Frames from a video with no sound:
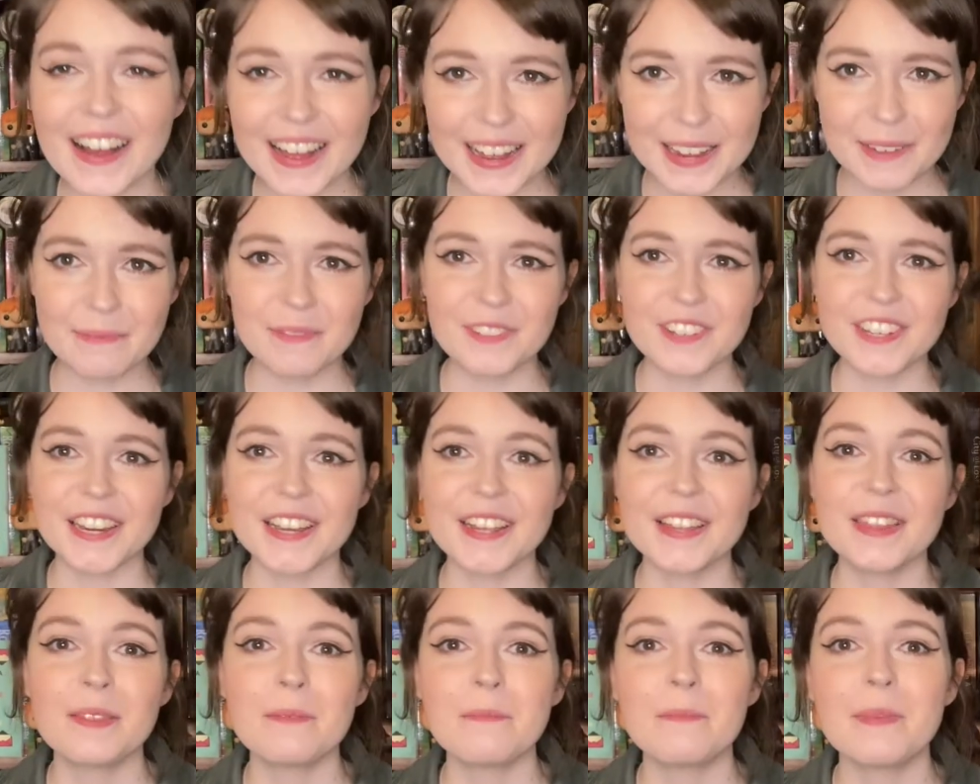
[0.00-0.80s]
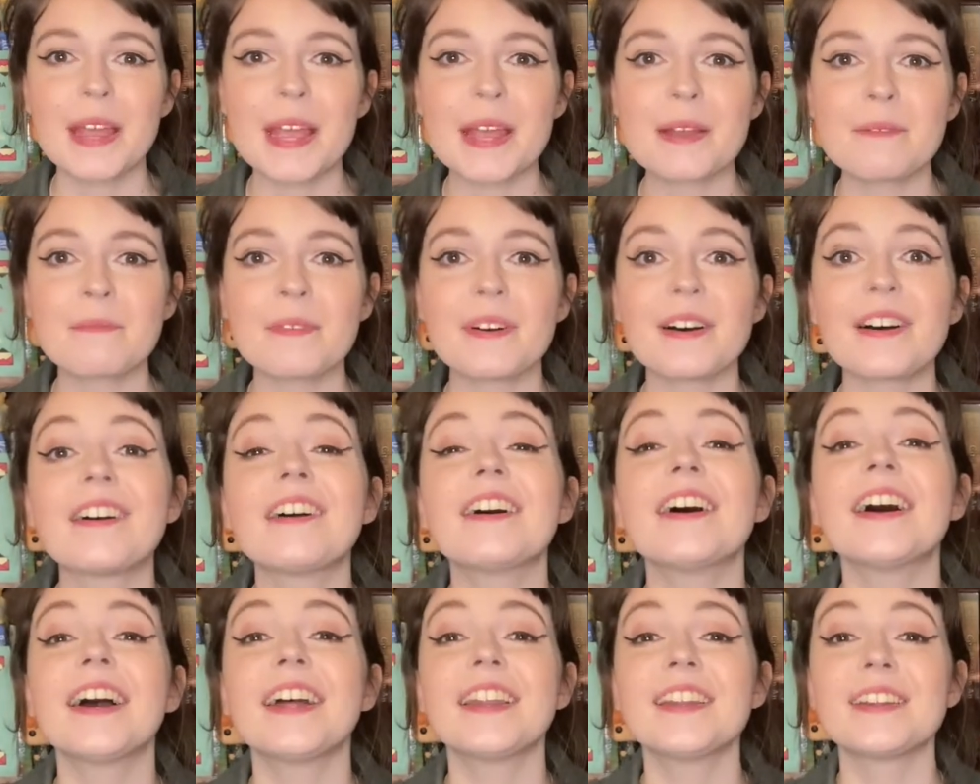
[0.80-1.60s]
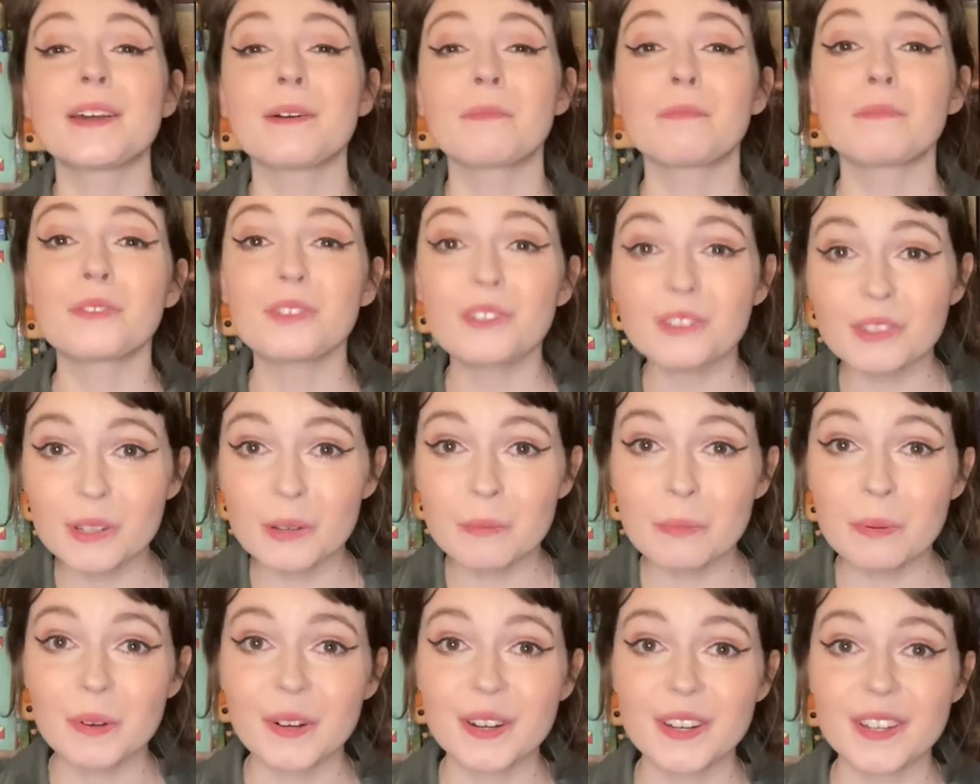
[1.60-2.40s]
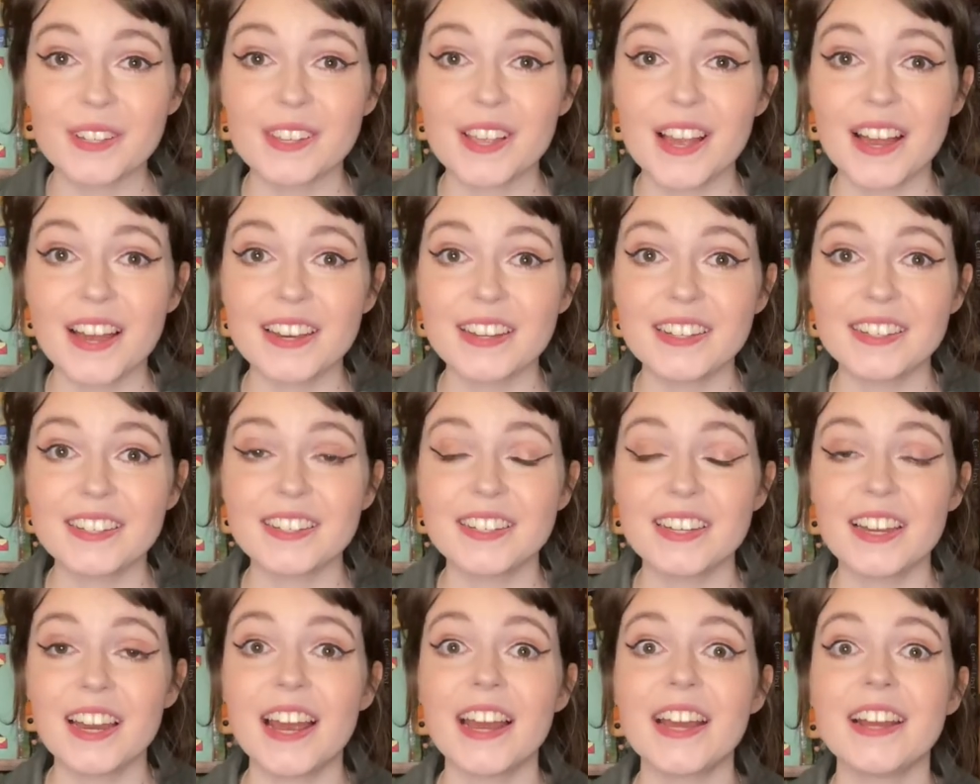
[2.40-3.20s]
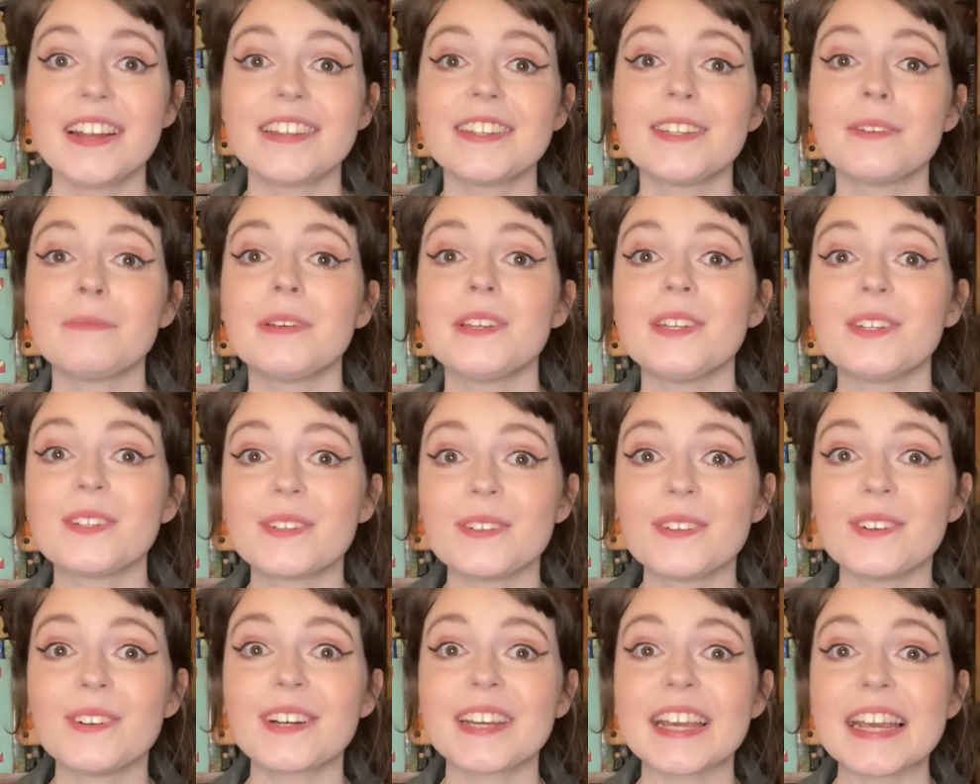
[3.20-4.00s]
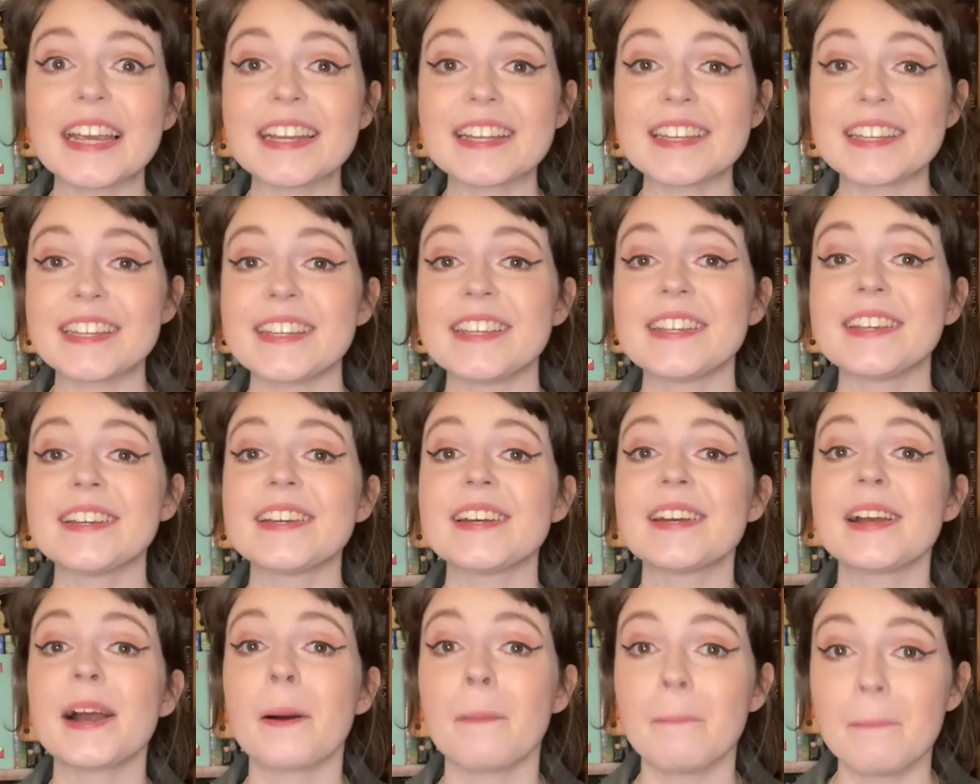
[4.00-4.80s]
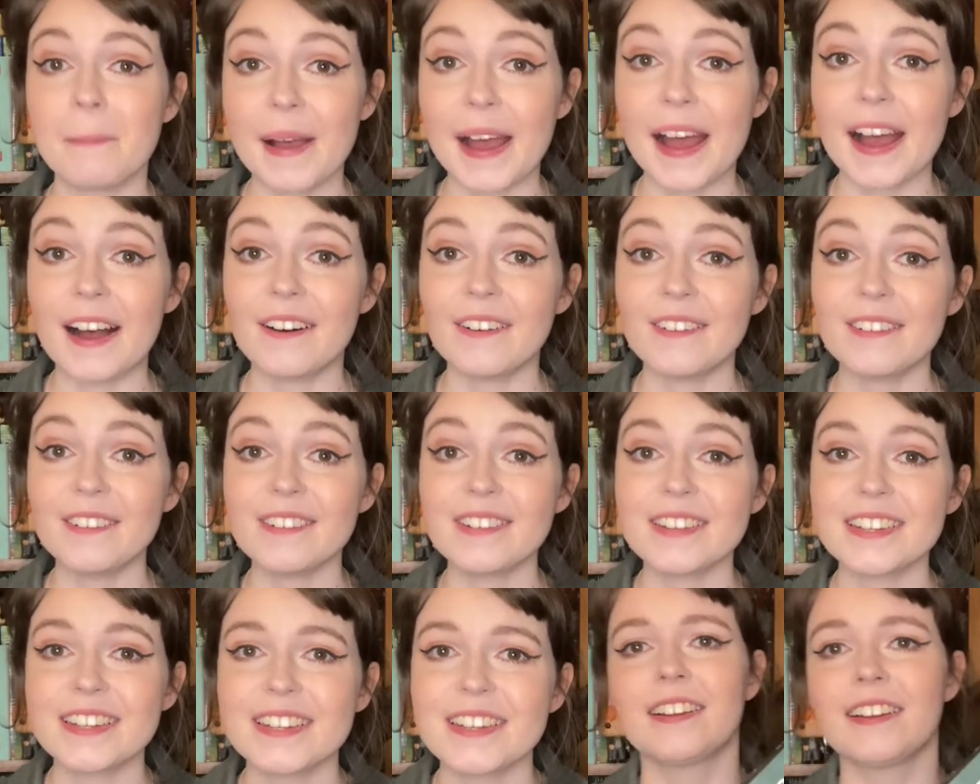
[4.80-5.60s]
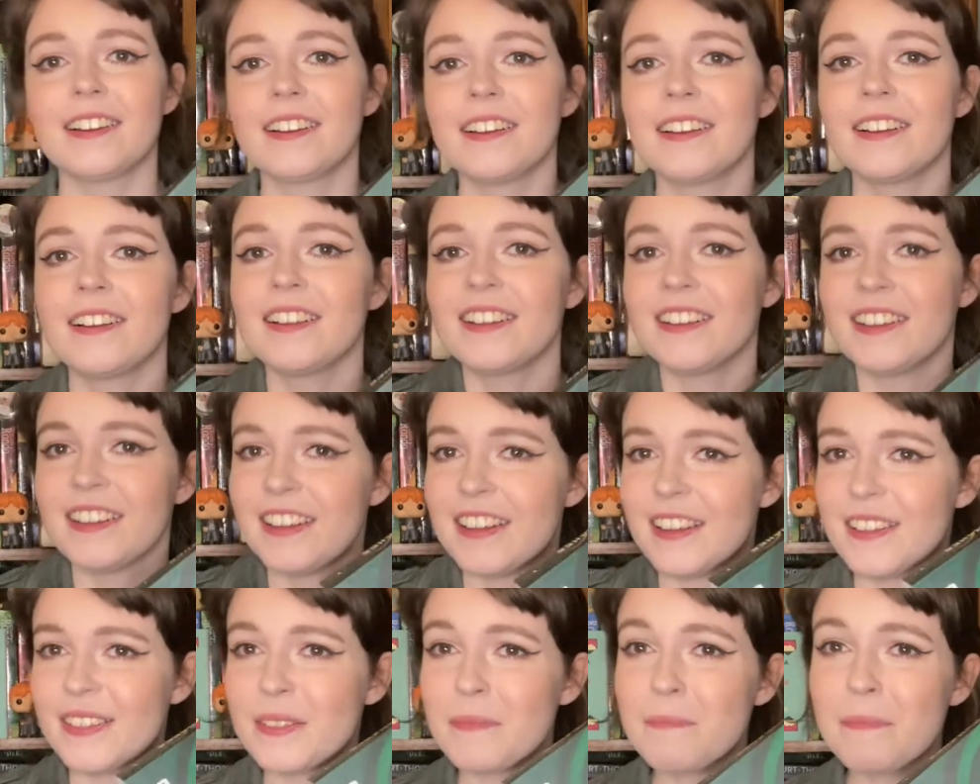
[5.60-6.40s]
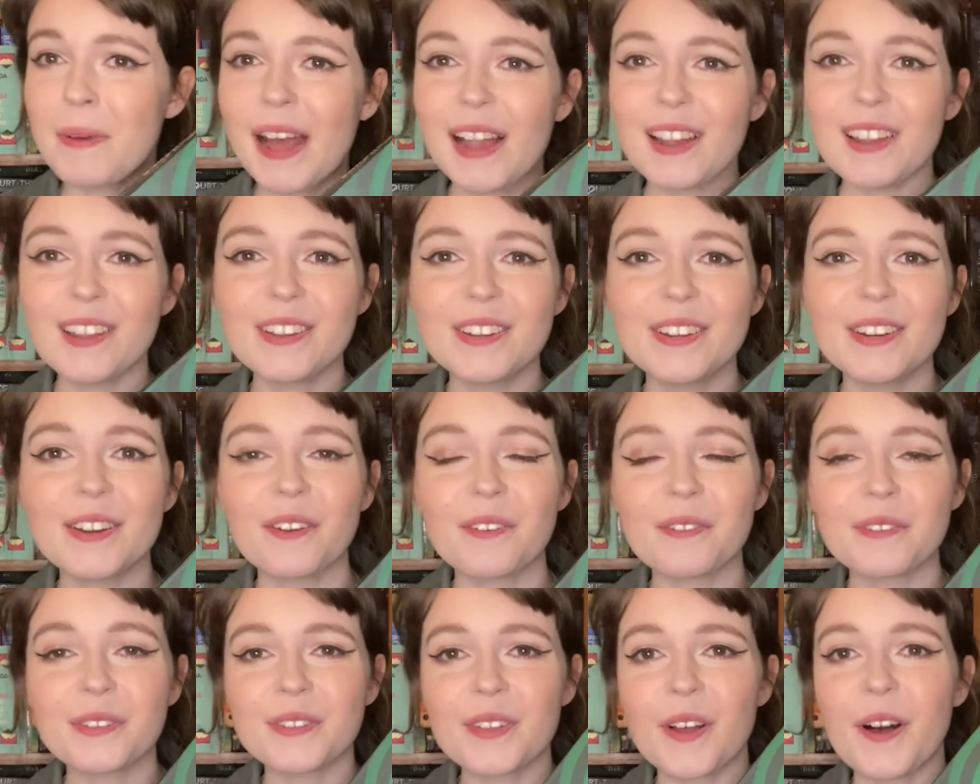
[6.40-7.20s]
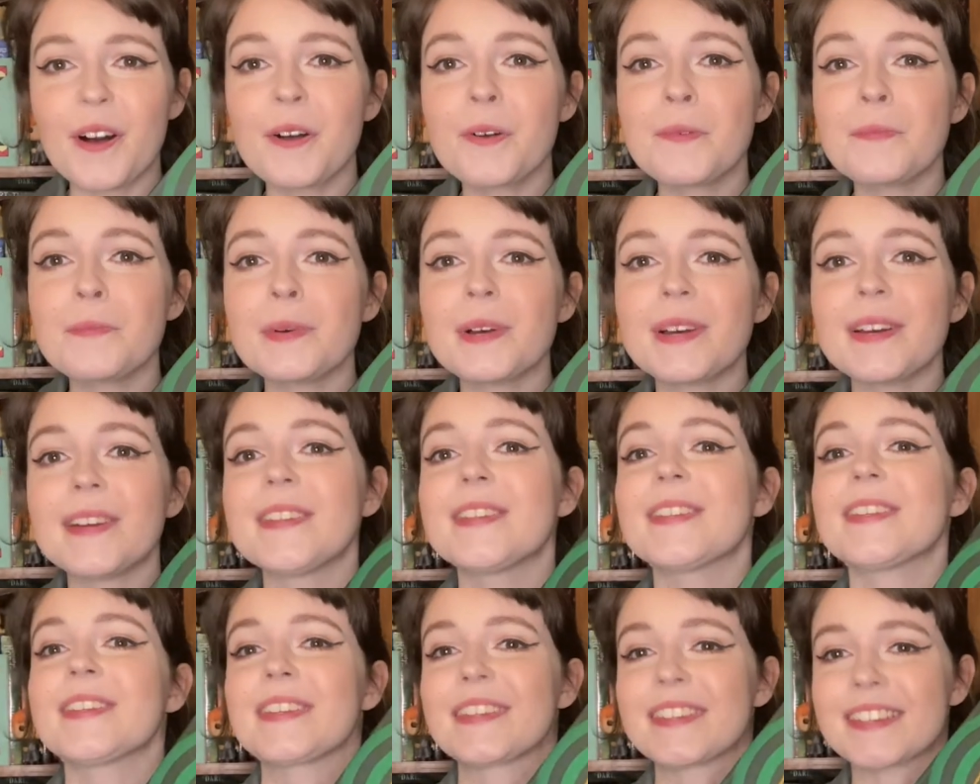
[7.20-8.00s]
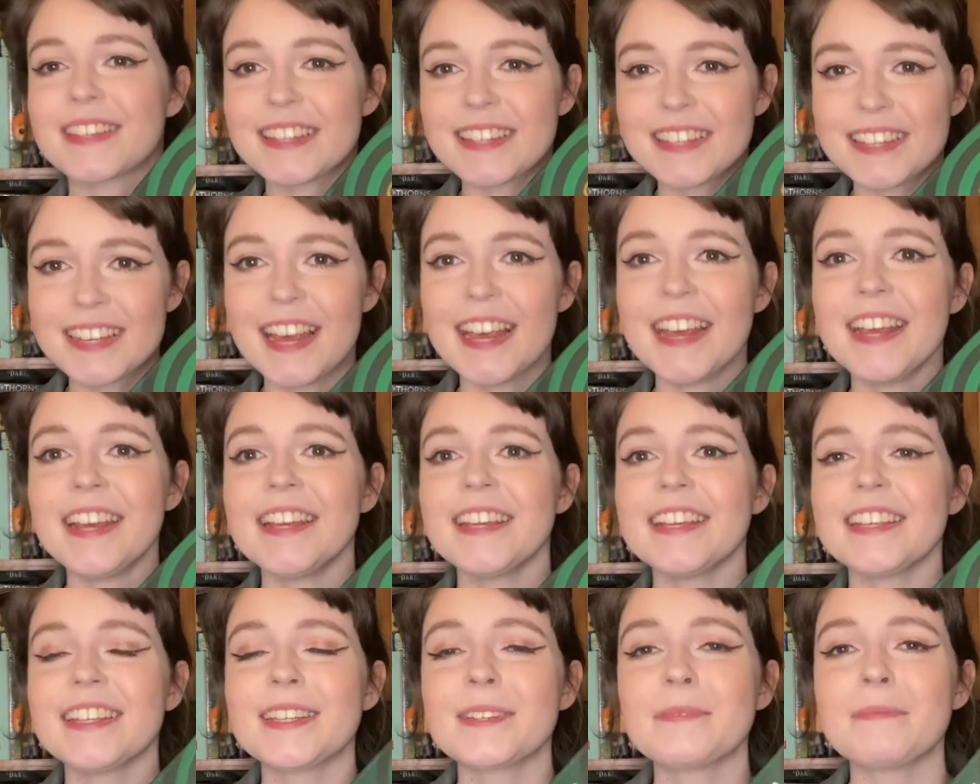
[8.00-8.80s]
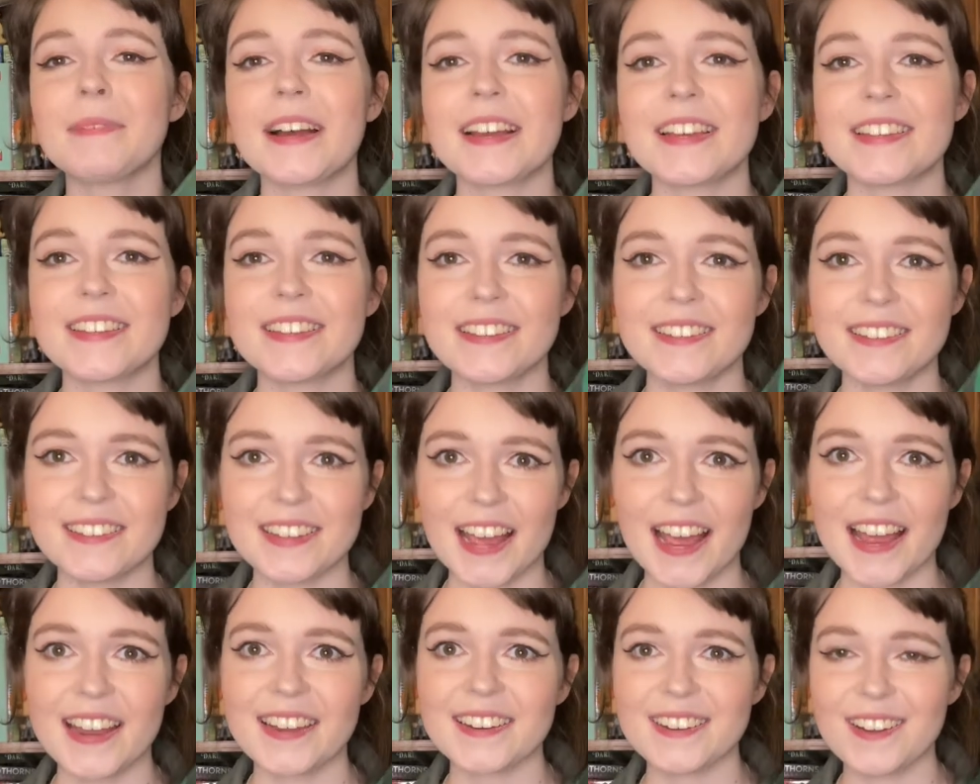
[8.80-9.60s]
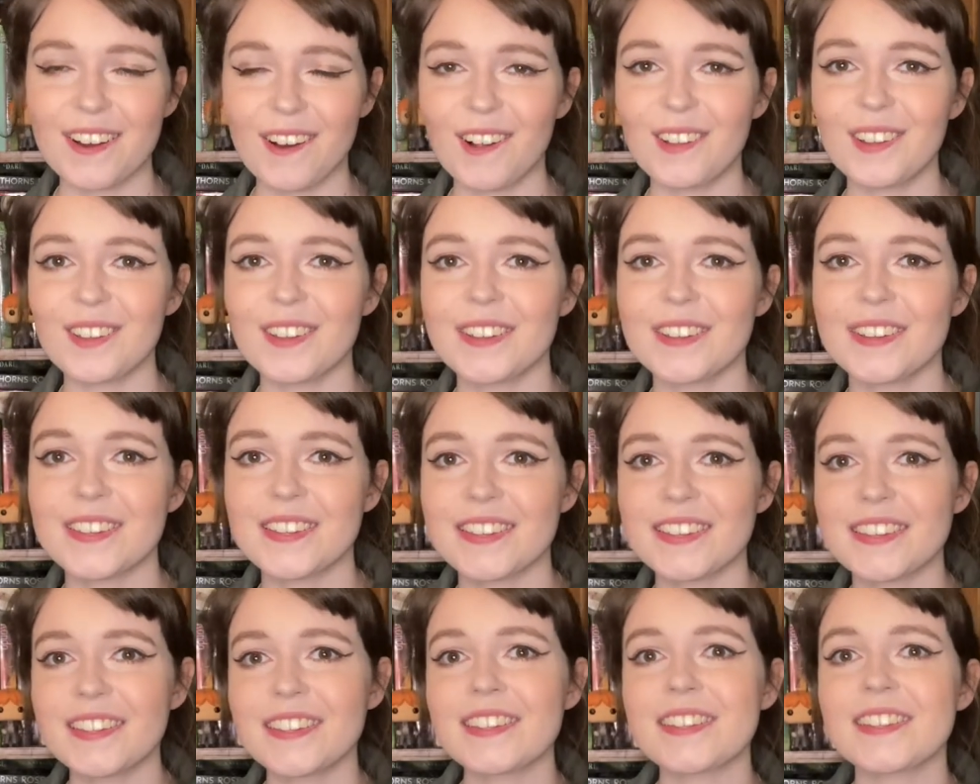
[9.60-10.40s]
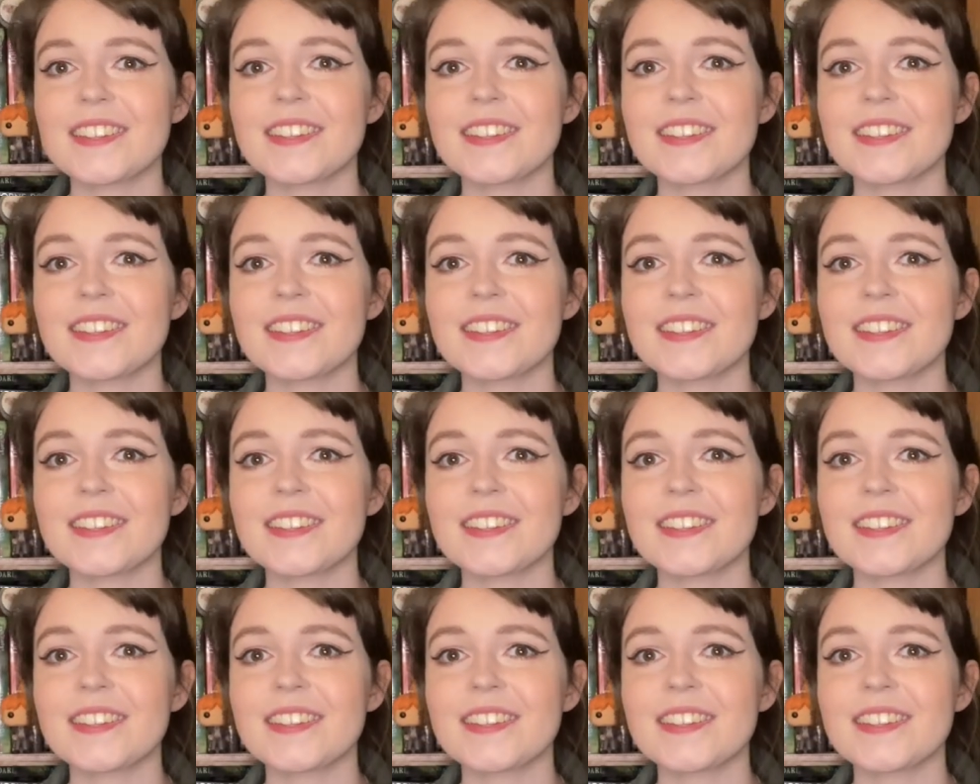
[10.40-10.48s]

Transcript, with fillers: I'm Jade the Beamer and I'm super excited today to be talking to you about The Ballad of Songbirds and Snakes by Suzanne Collins.